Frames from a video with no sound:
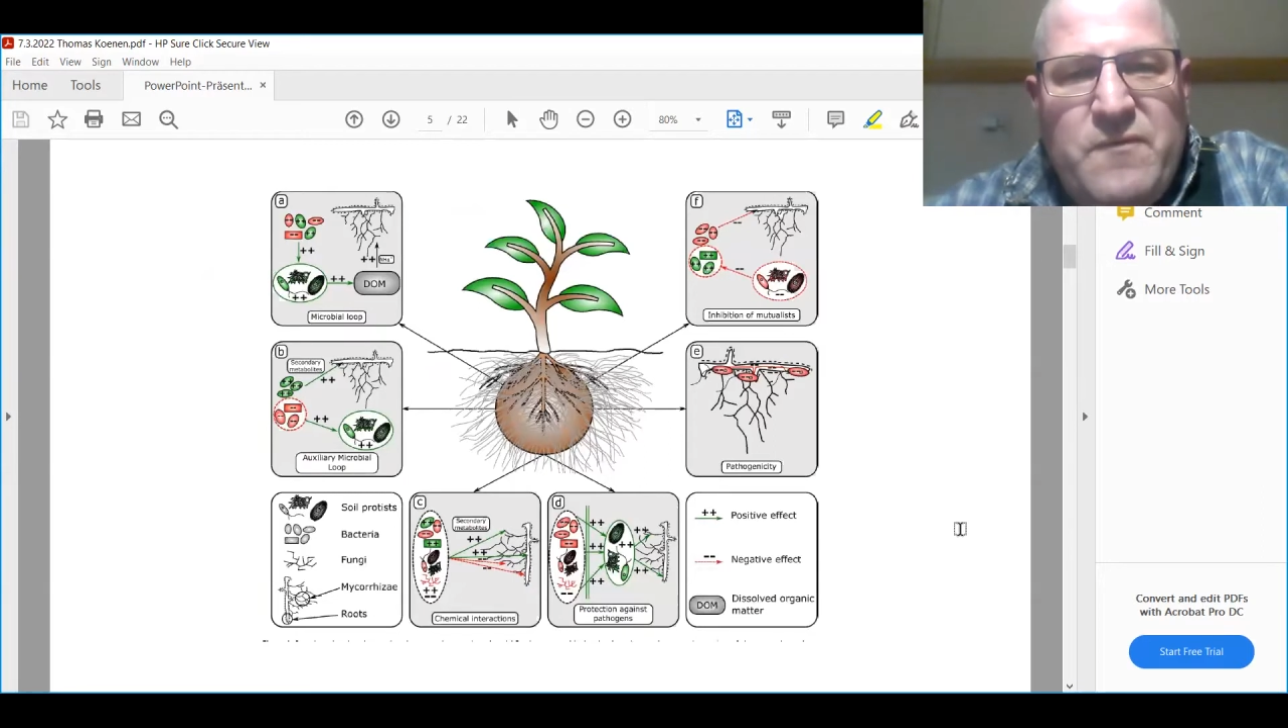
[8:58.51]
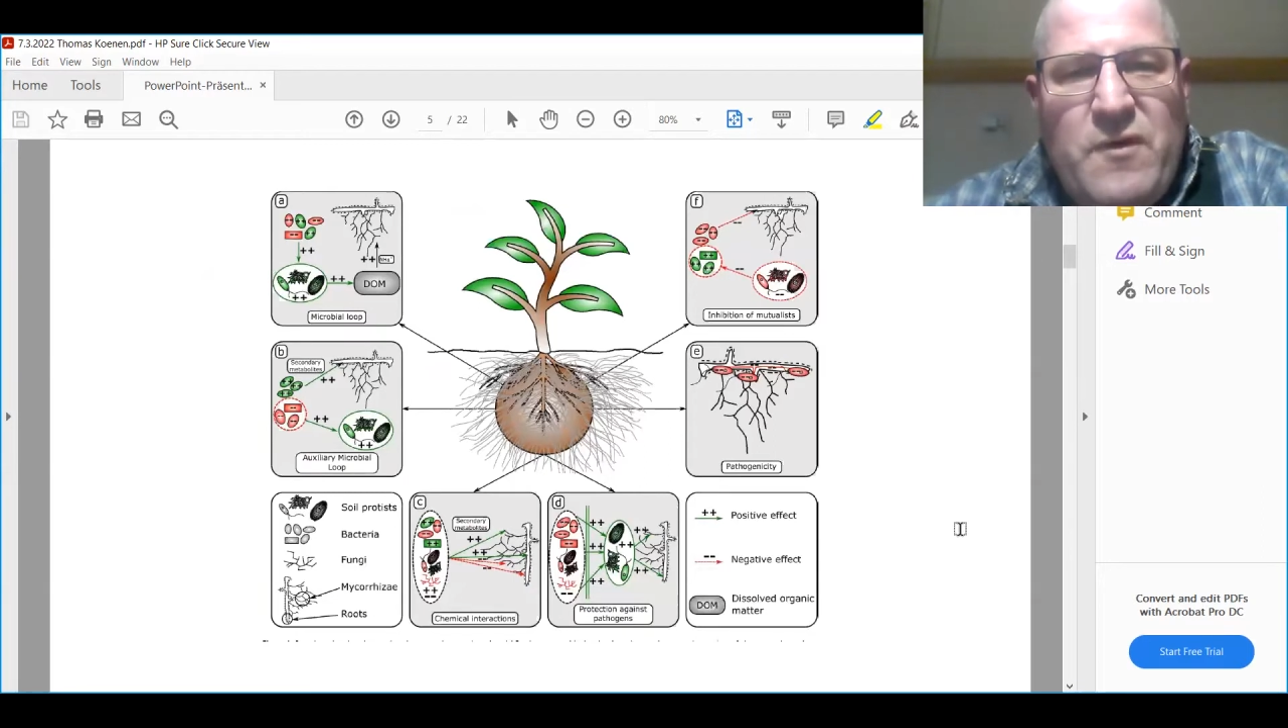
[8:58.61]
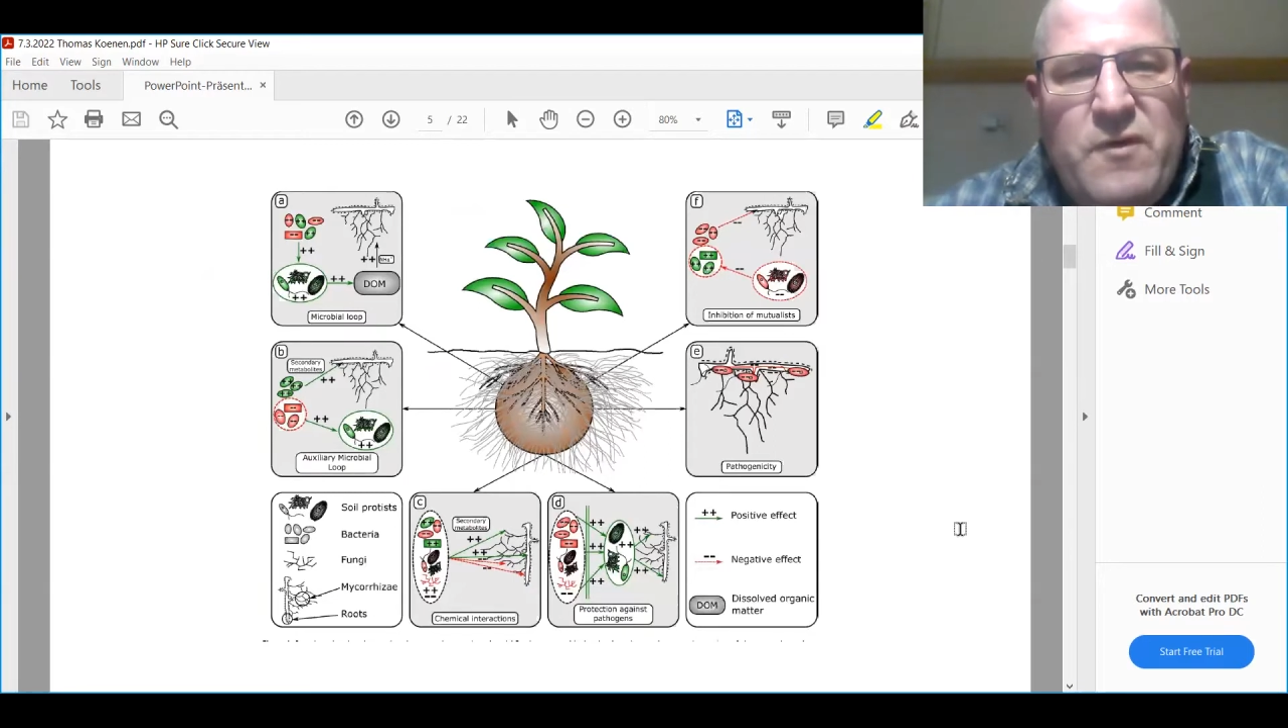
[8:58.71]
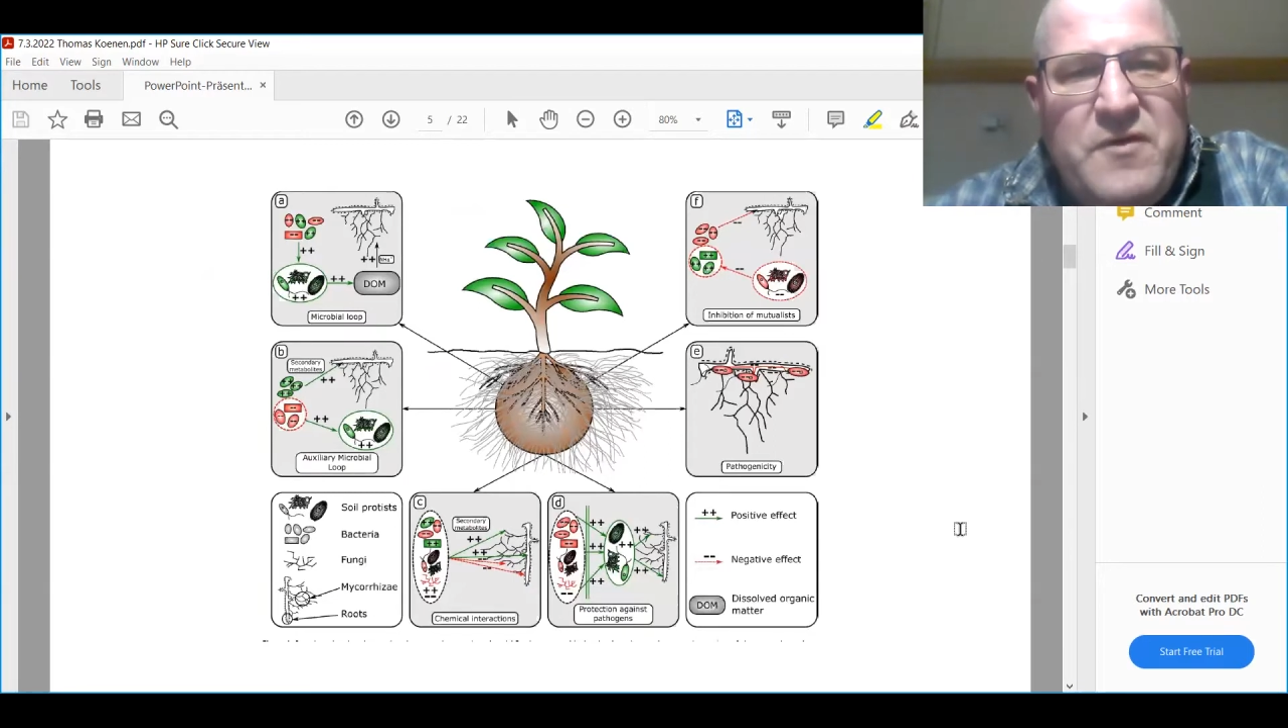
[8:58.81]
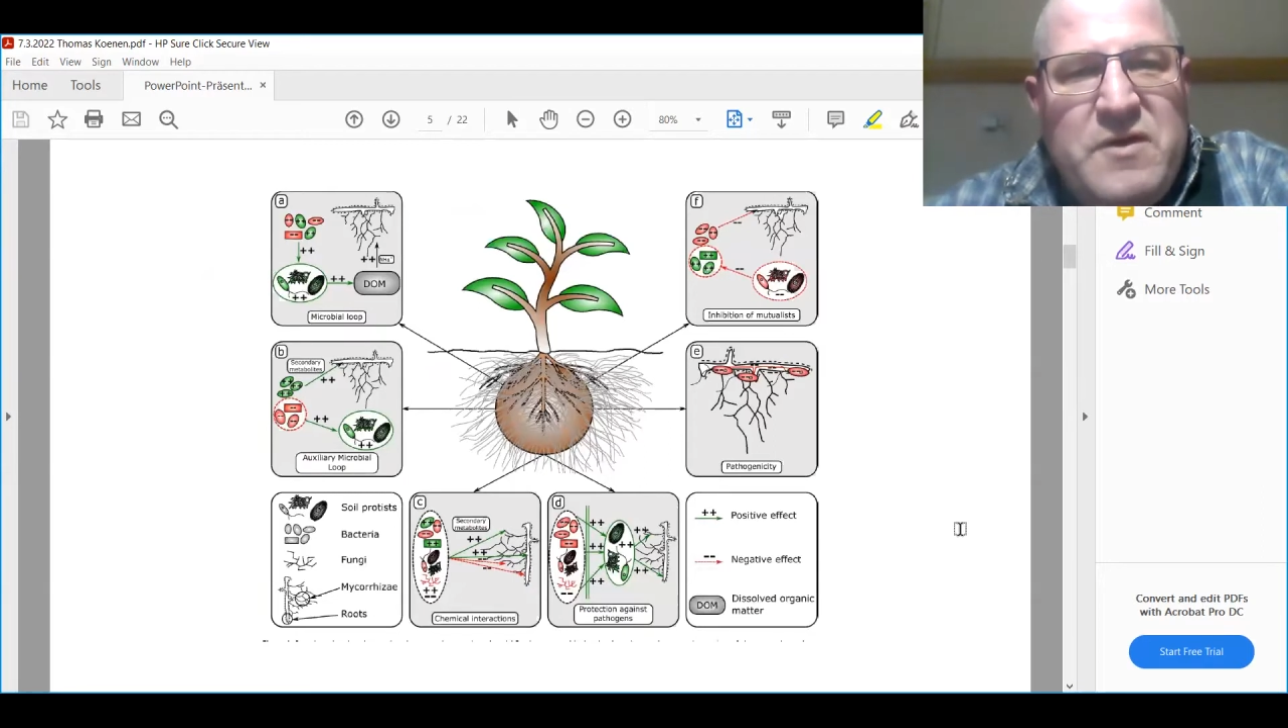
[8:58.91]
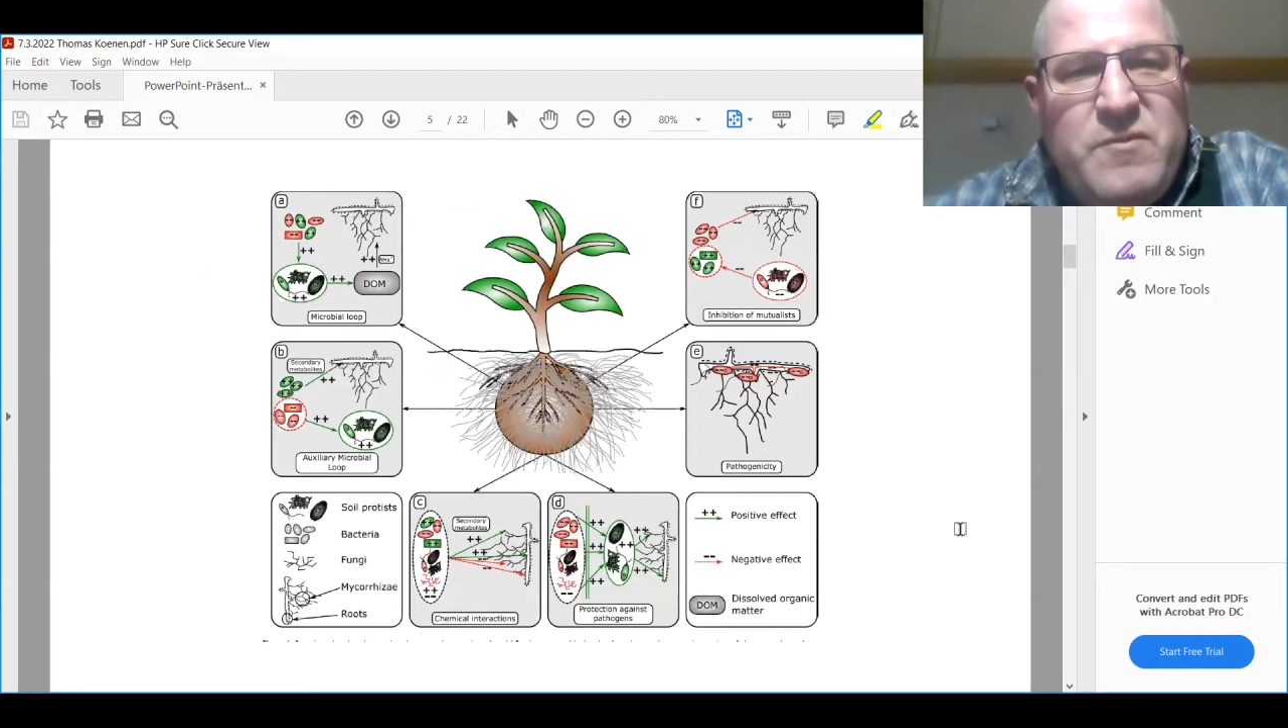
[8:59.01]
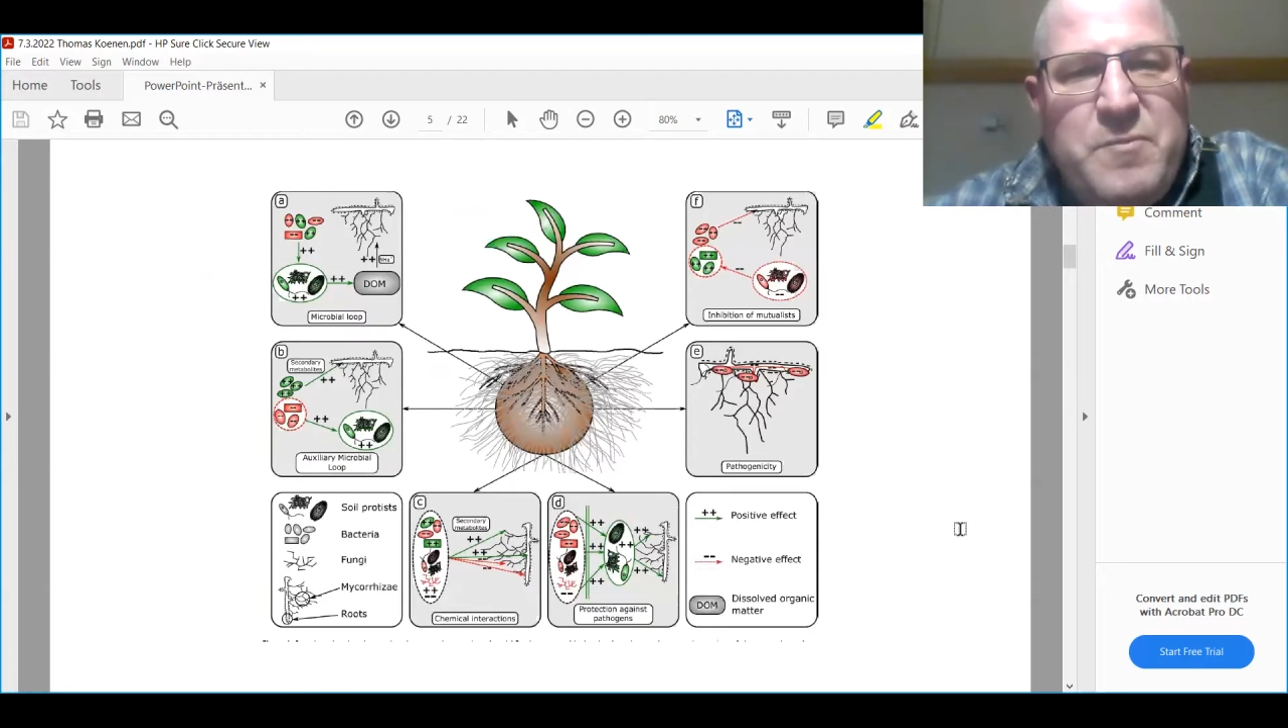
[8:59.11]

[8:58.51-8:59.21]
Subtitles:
for this